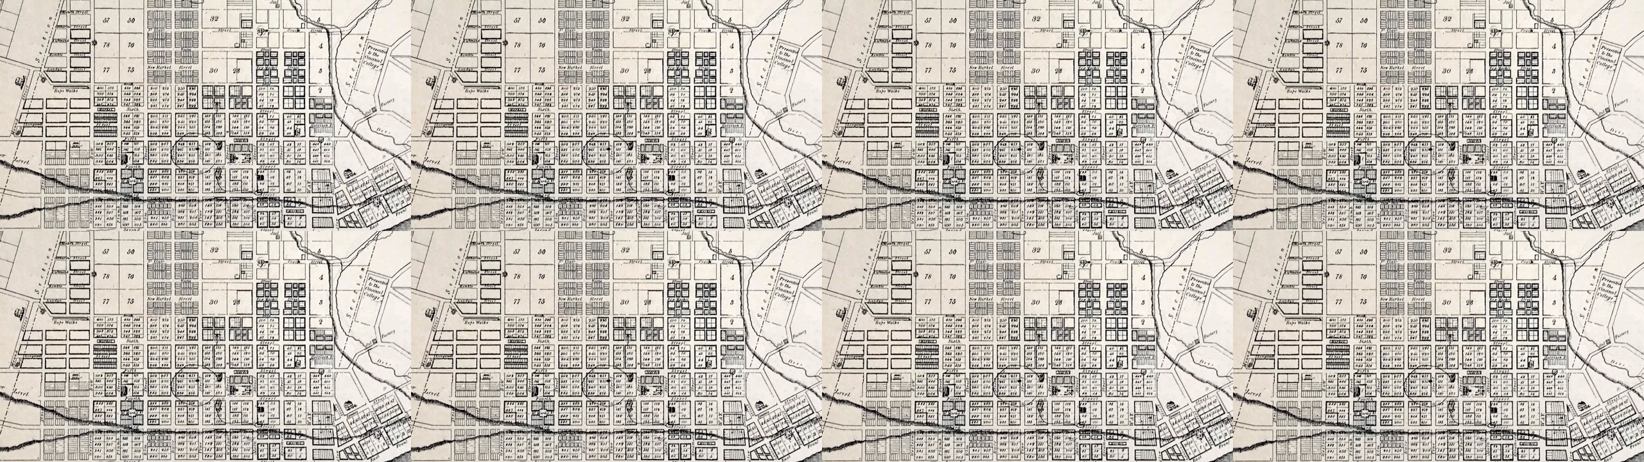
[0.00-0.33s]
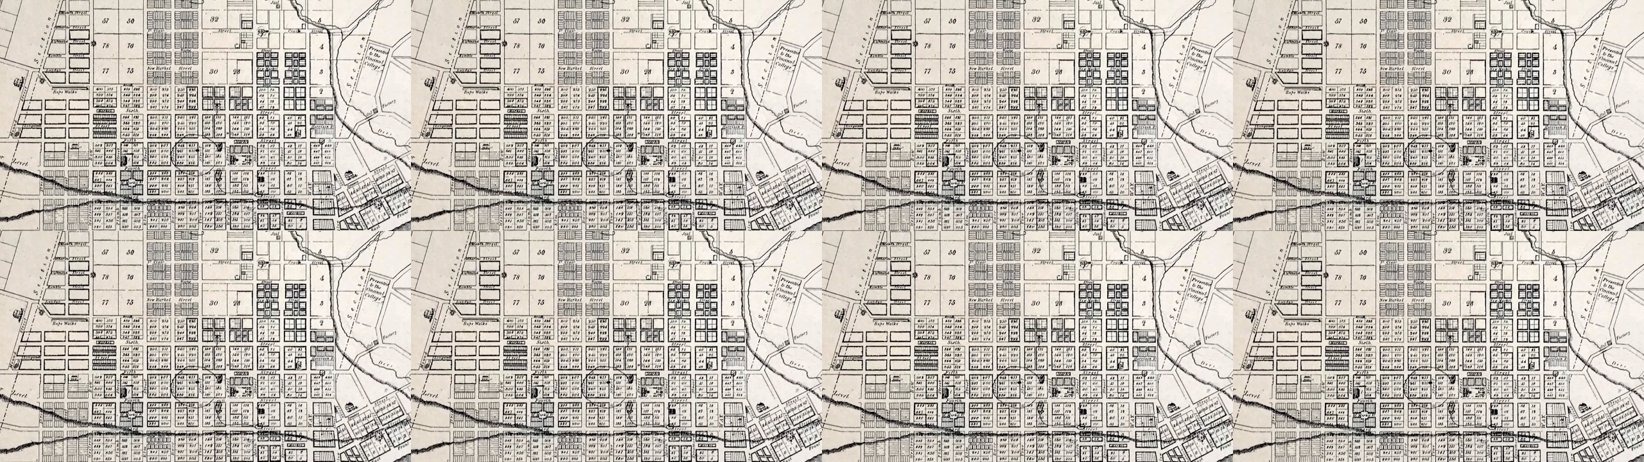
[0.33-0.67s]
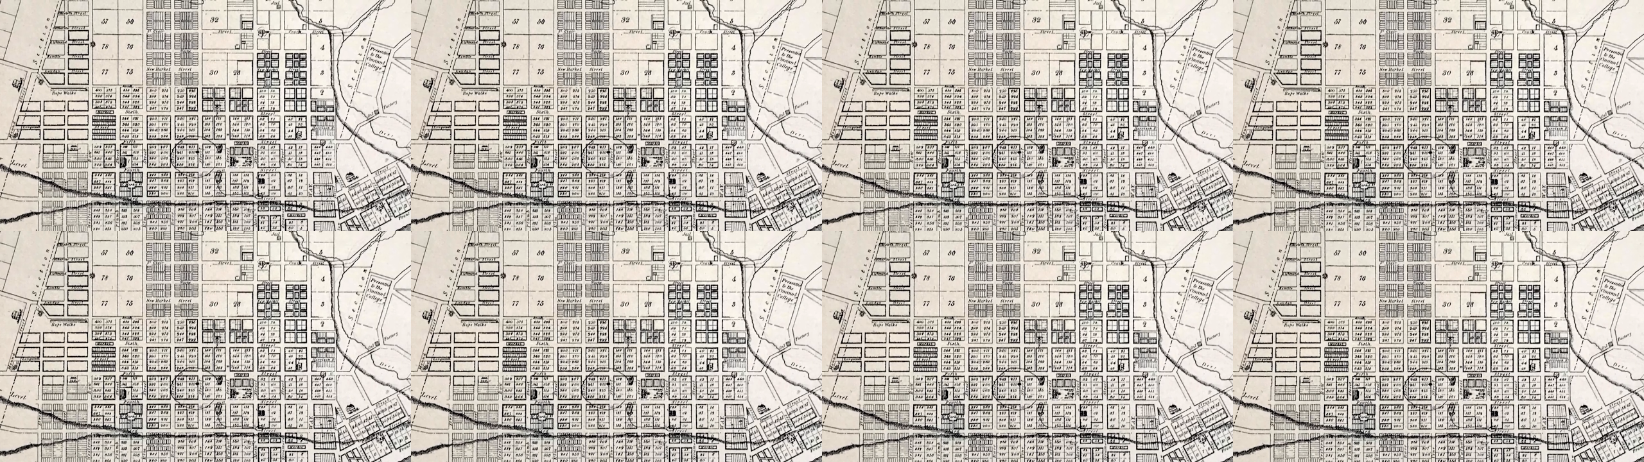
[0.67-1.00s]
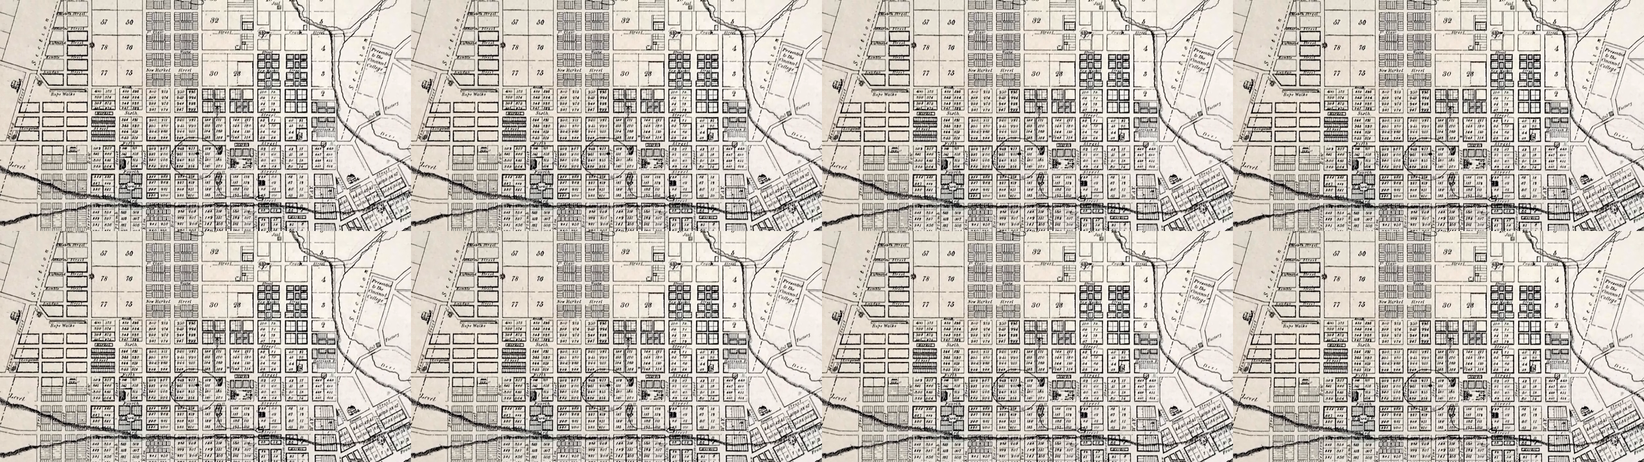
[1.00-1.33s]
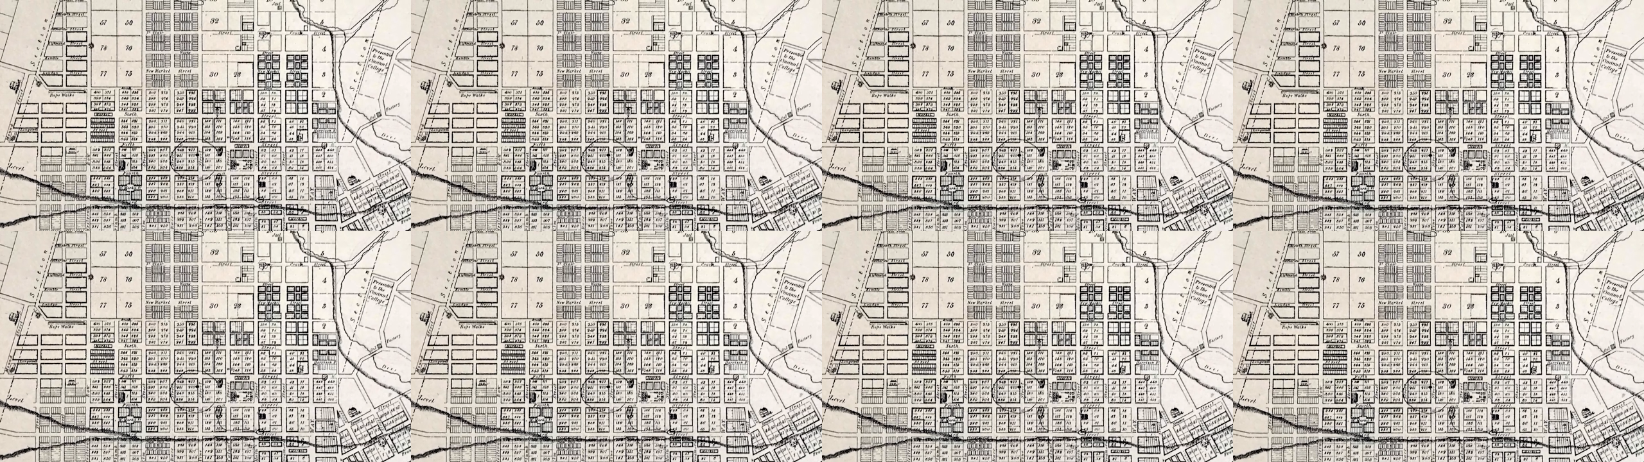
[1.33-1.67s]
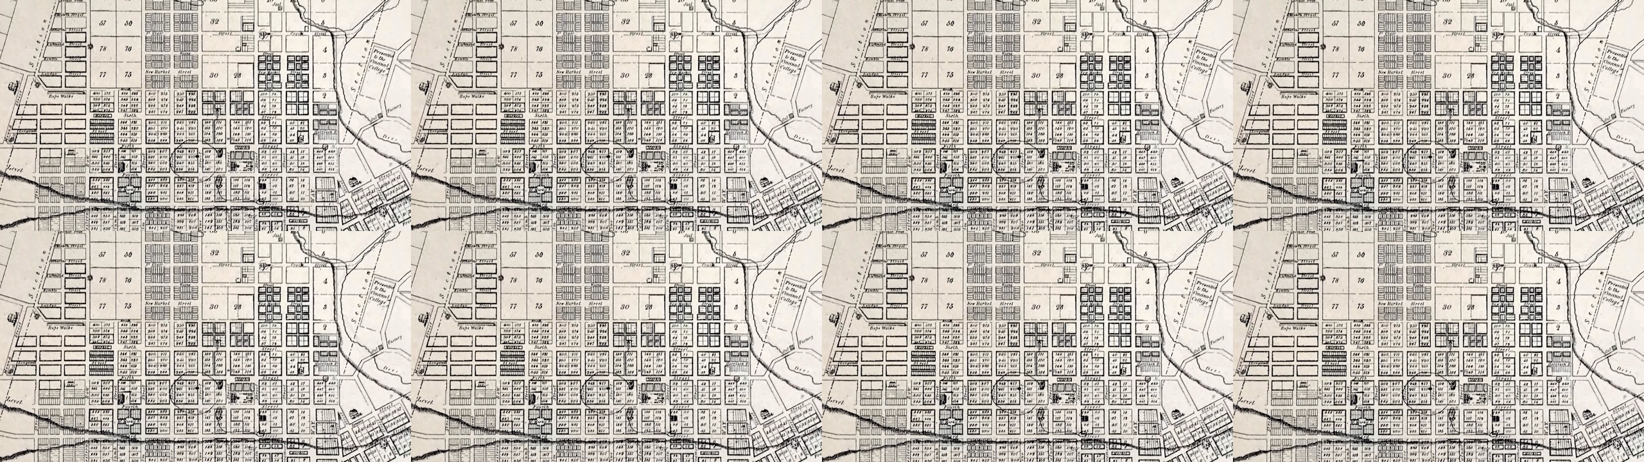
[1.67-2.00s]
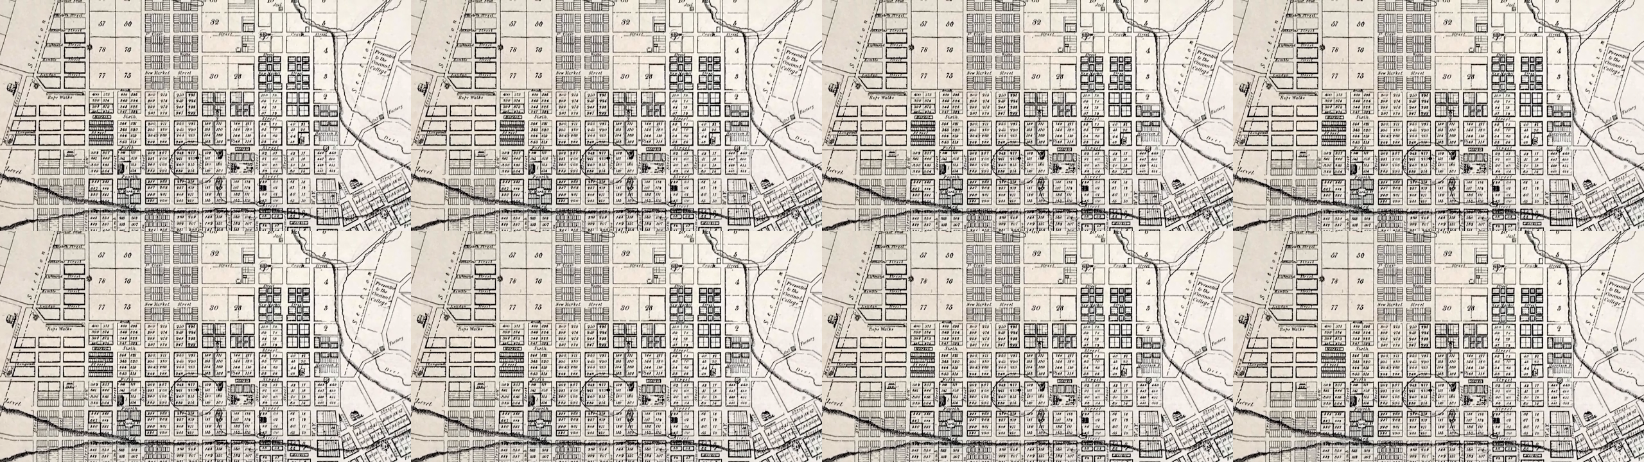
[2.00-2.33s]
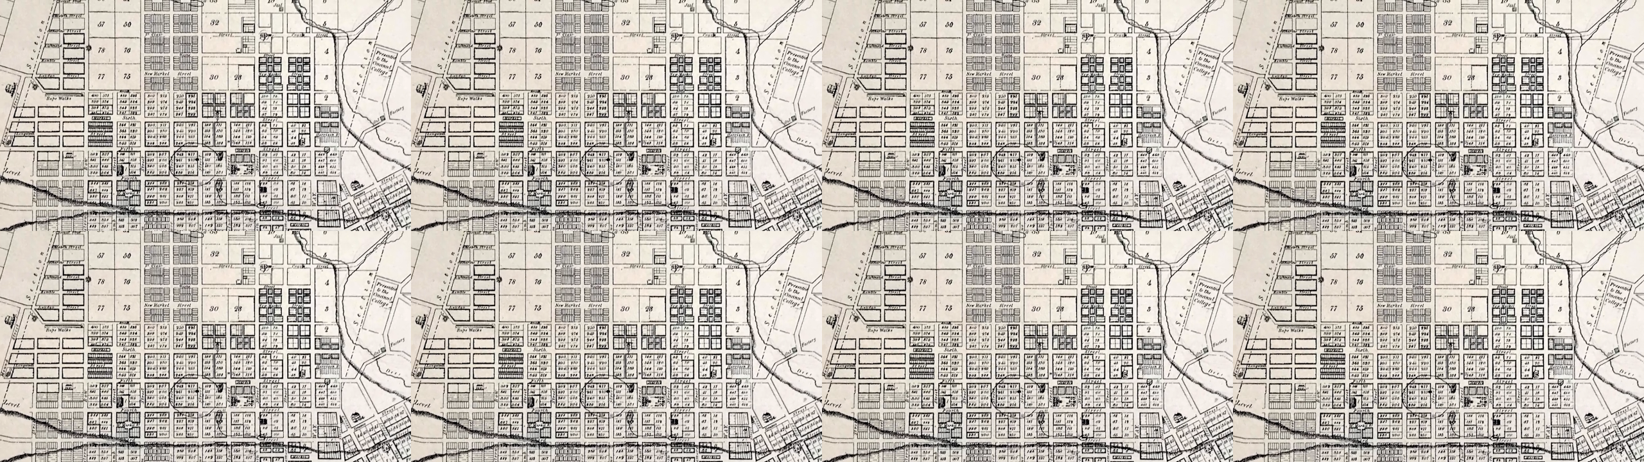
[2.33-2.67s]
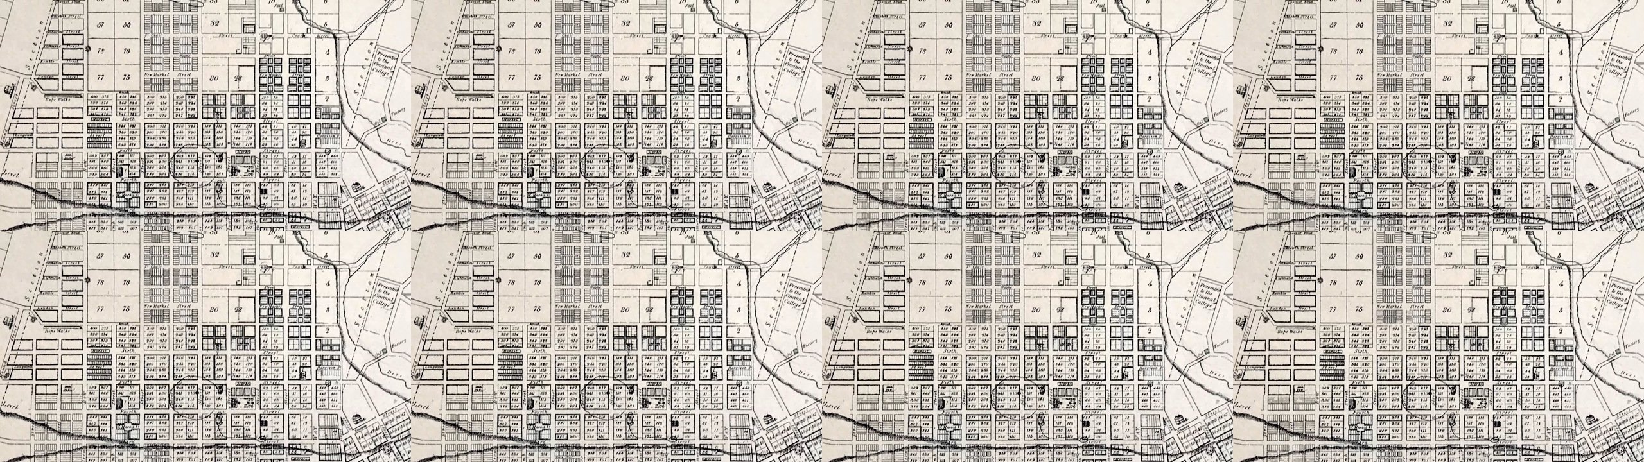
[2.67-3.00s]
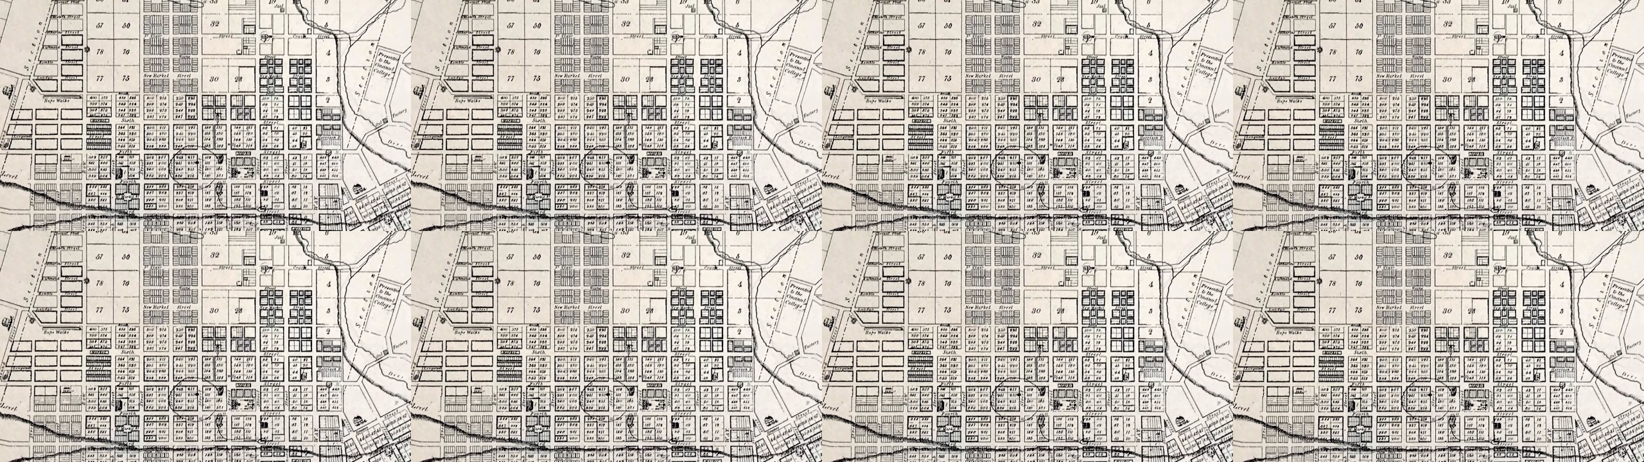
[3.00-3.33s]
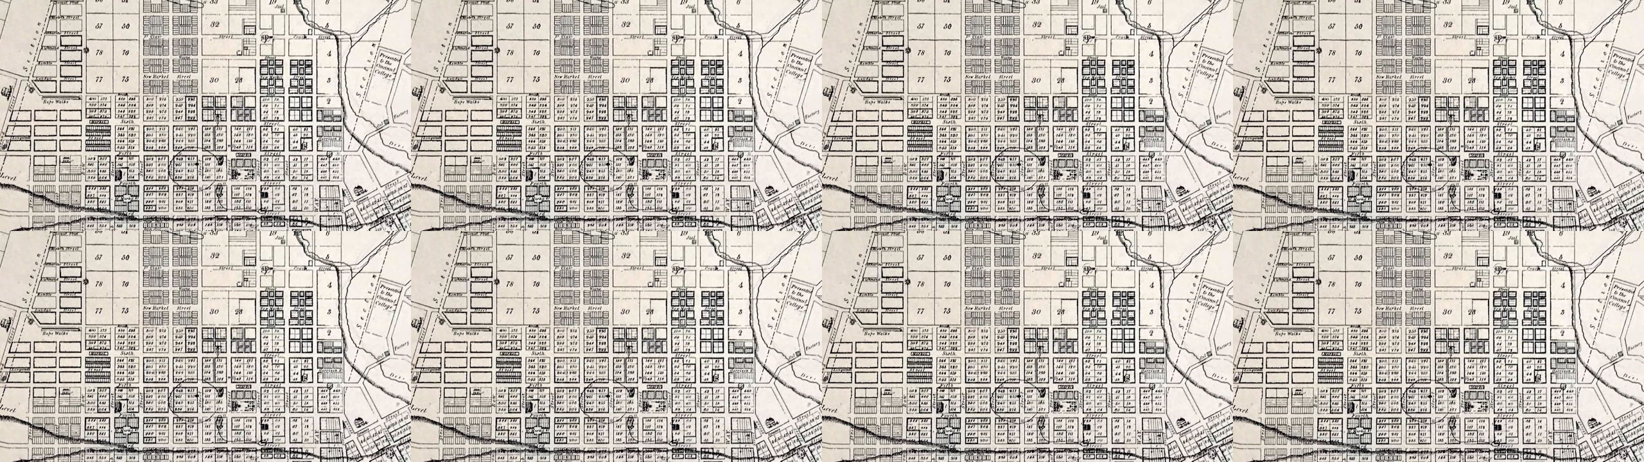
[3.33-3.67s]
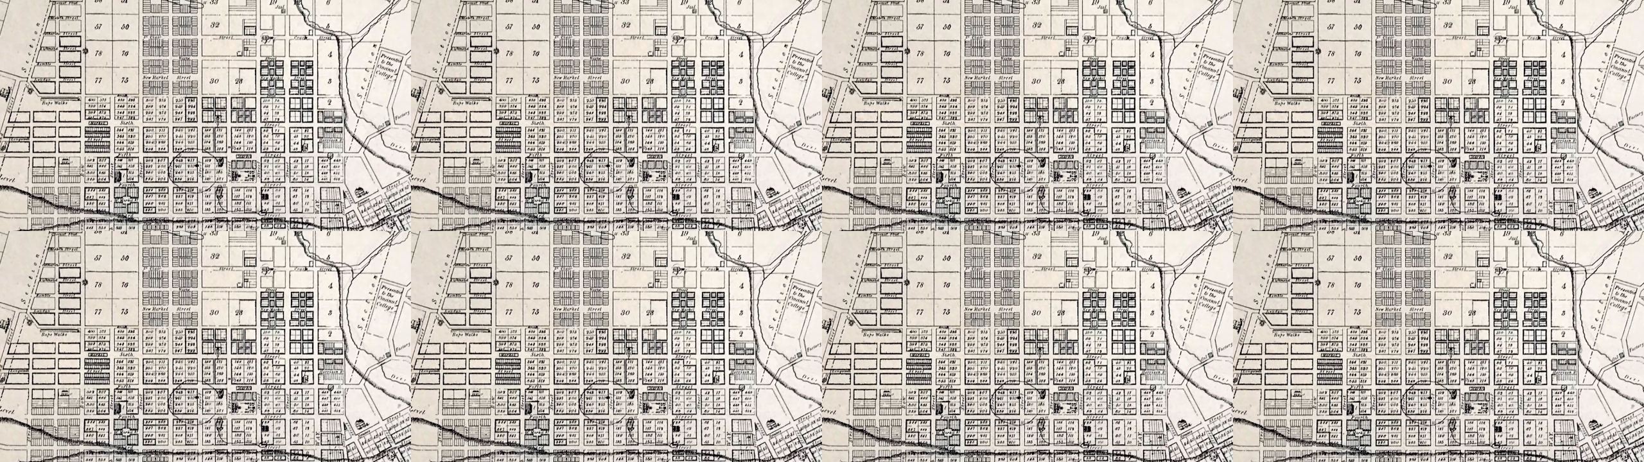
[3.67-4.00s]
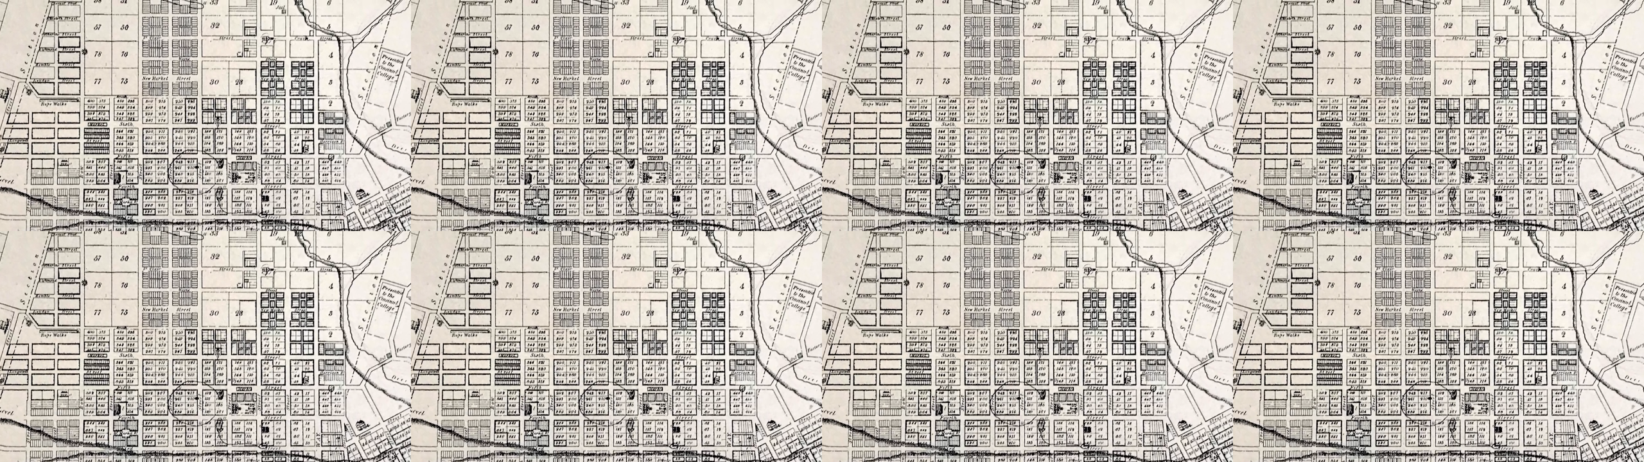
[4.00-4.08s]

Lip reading: No face is visible, so there are no lips to read.